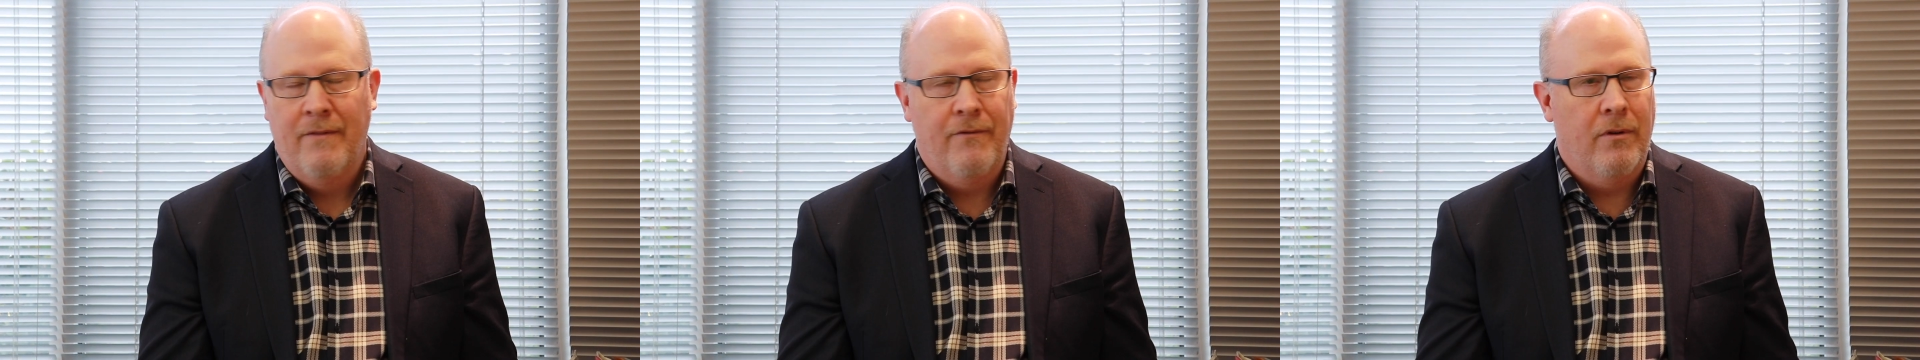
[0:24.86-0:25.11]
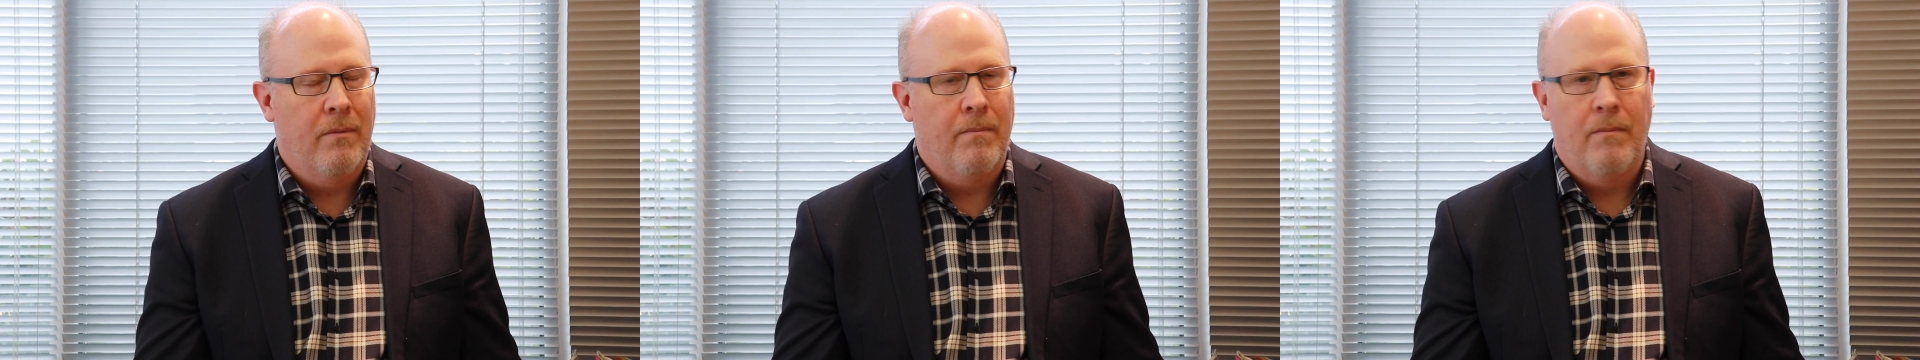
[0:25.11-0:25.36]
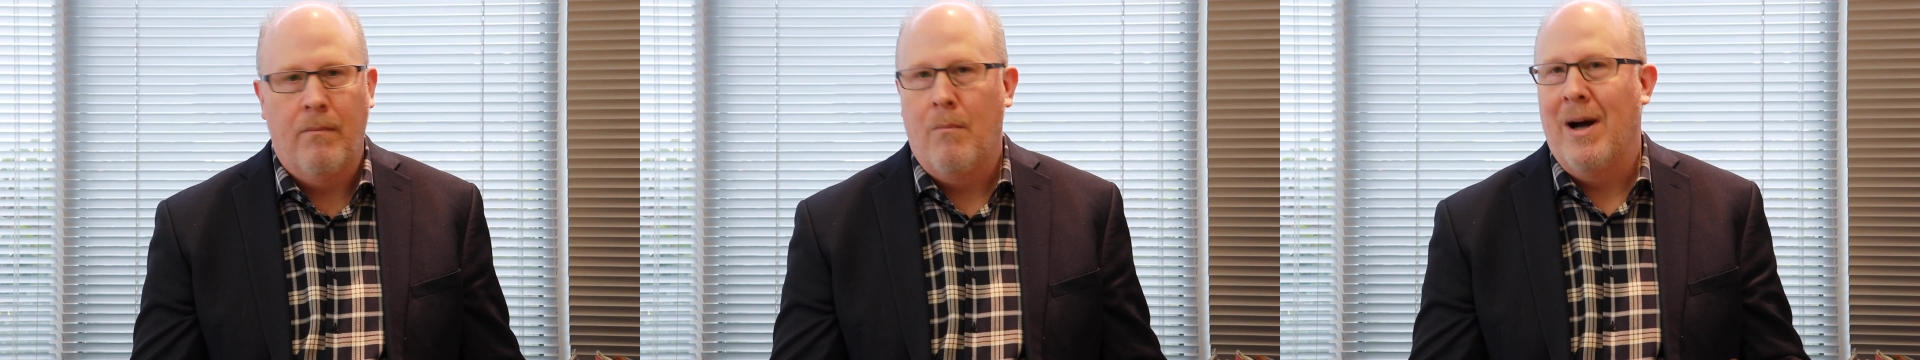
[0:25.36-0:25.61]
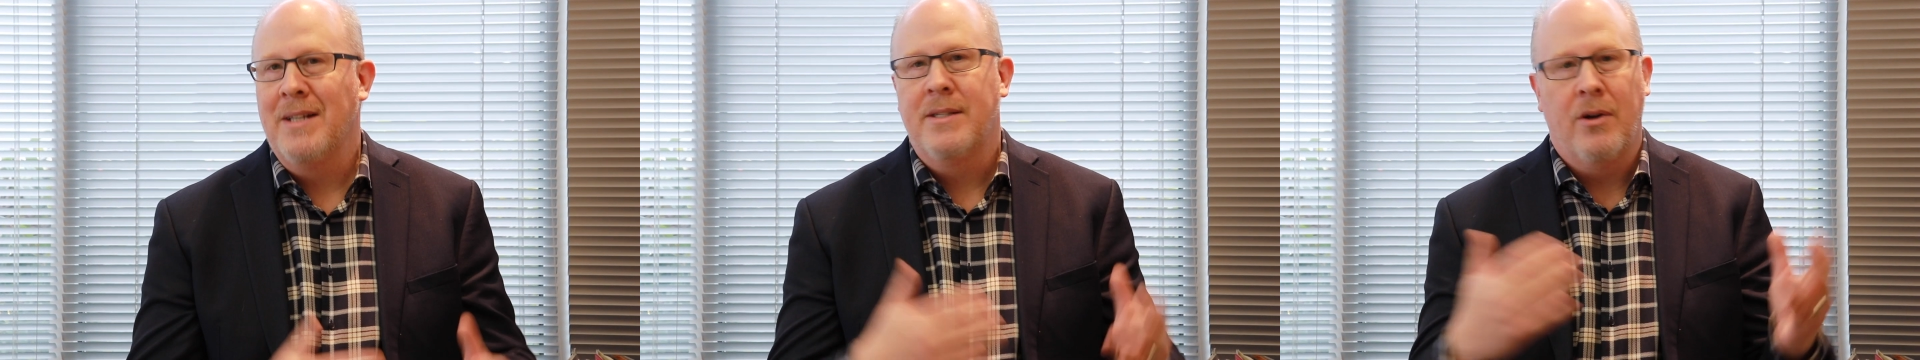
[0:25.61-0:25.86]
for
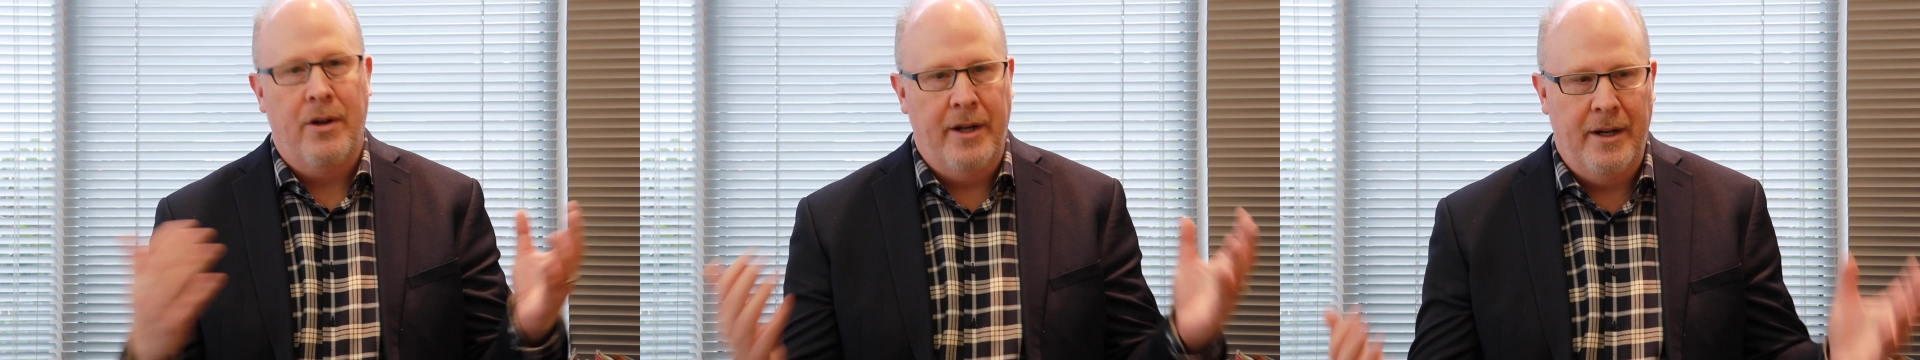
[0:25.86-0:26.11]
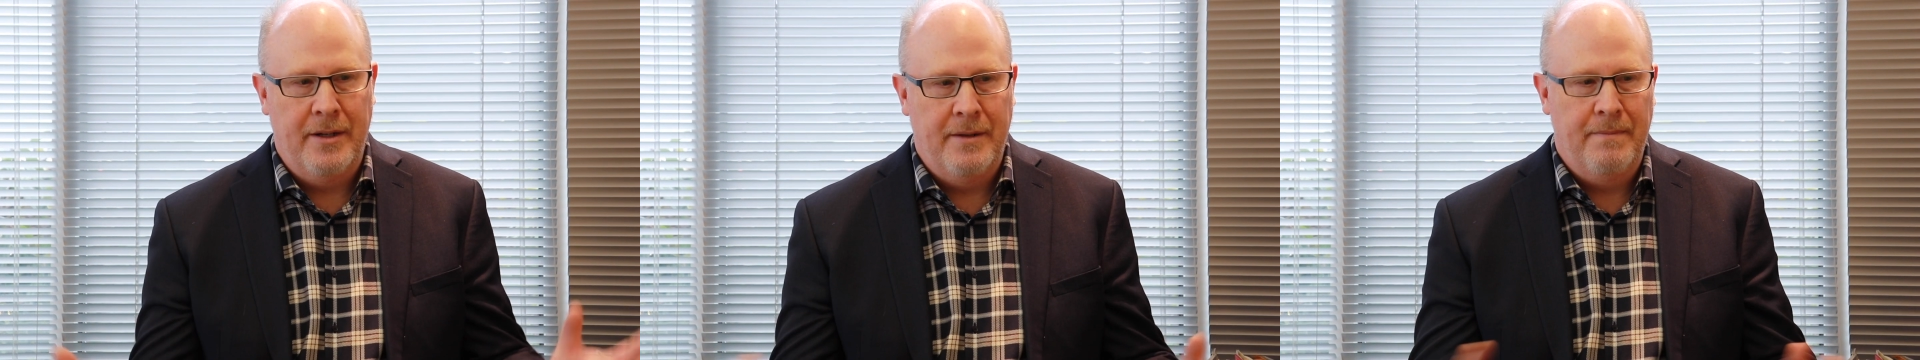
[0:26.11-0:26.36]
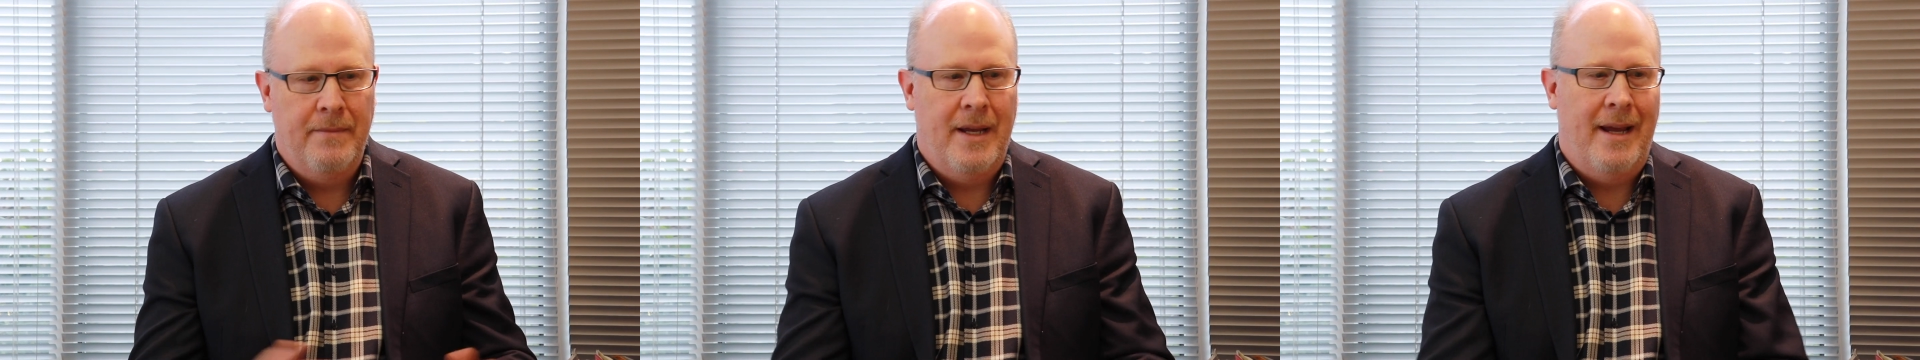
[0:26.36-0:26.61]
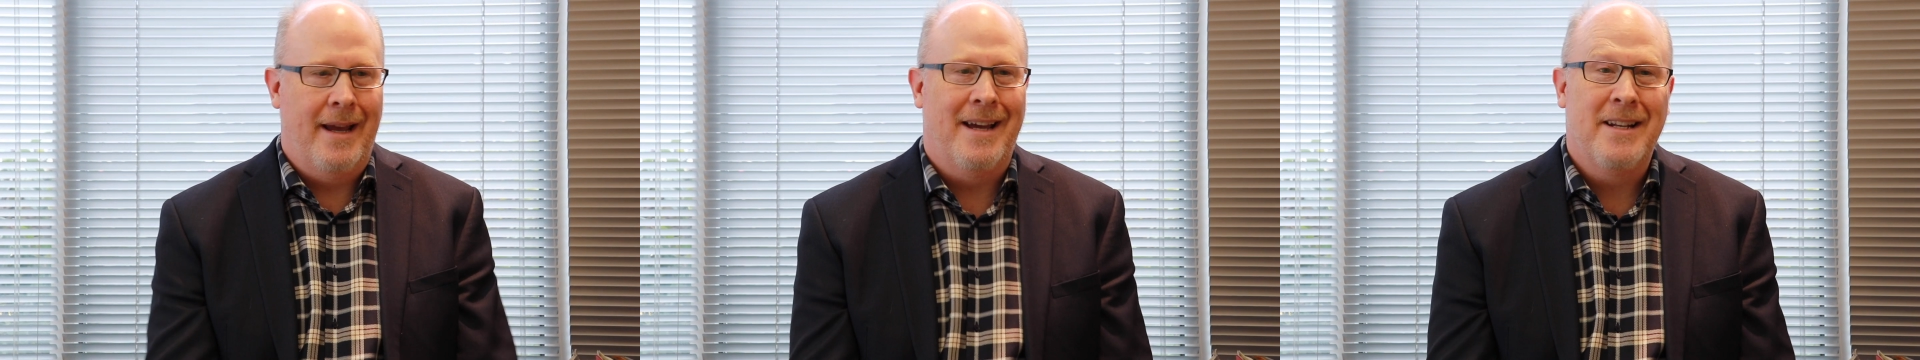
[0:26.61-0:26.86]
months on
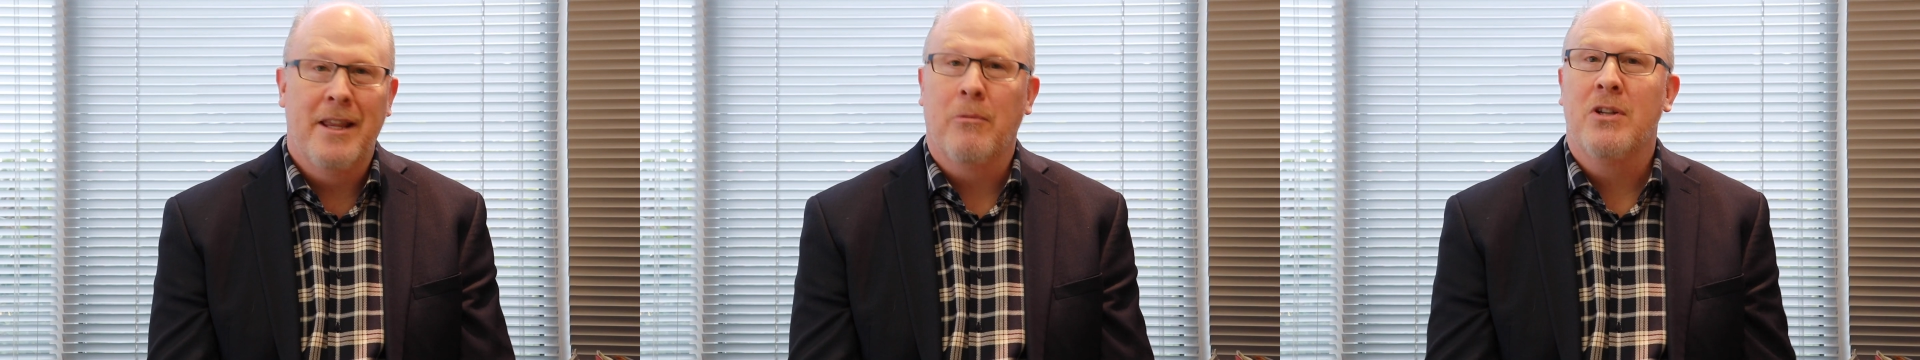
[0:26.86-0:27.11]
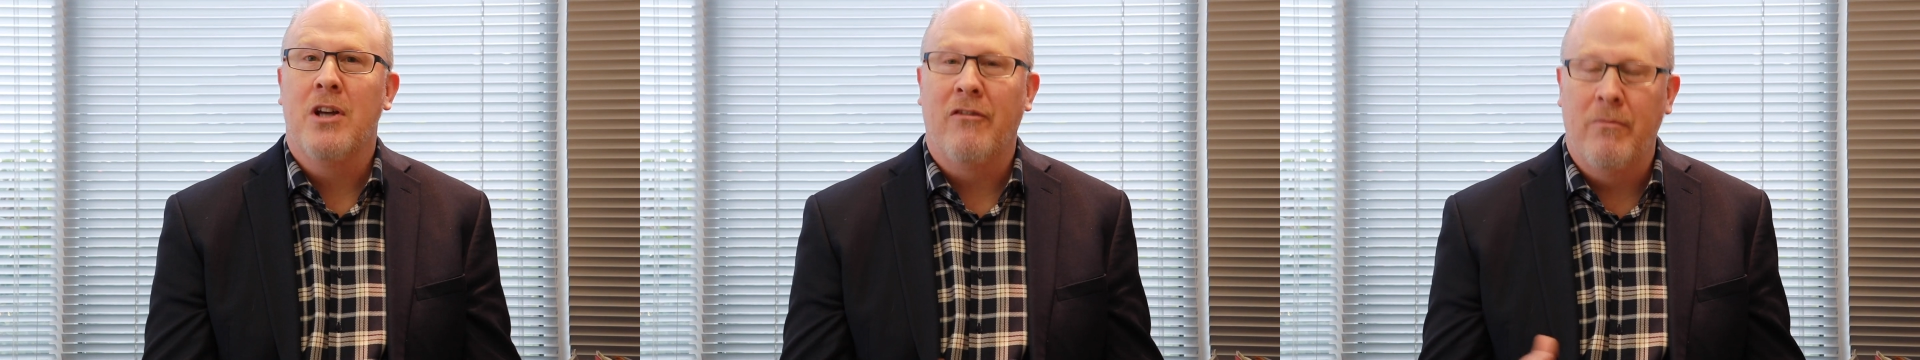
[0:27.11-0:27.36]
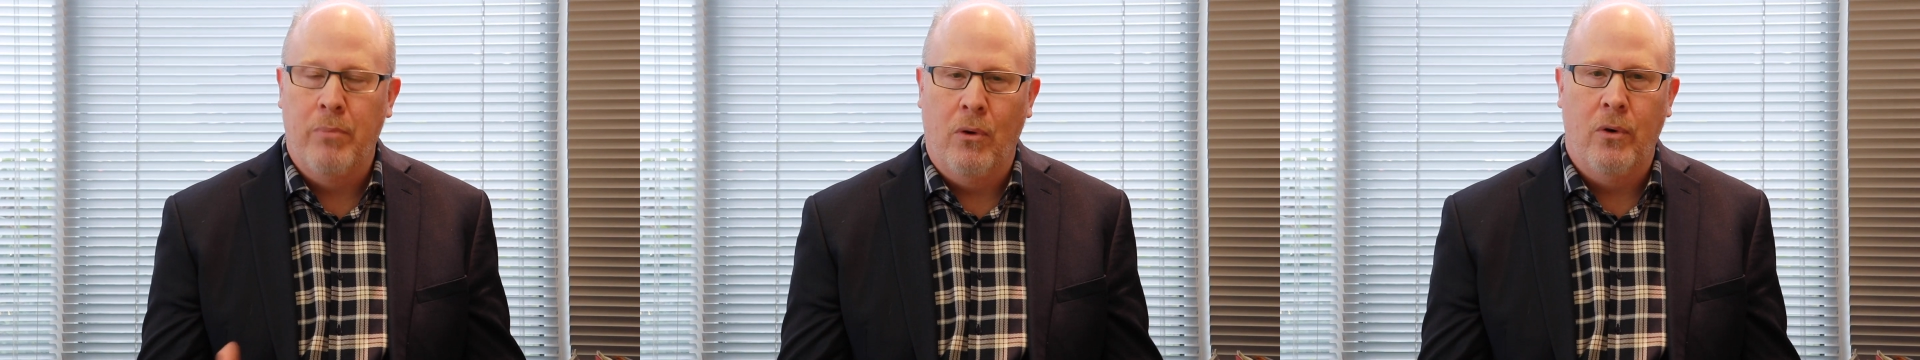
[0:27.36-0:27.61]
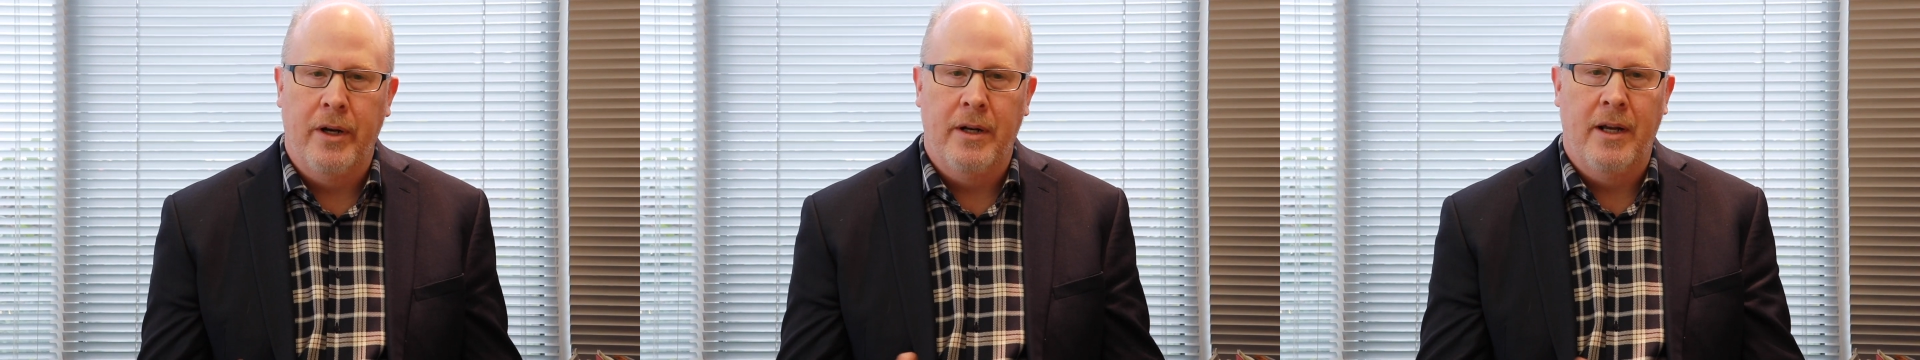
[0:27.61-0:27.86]
end. And they were self-employed.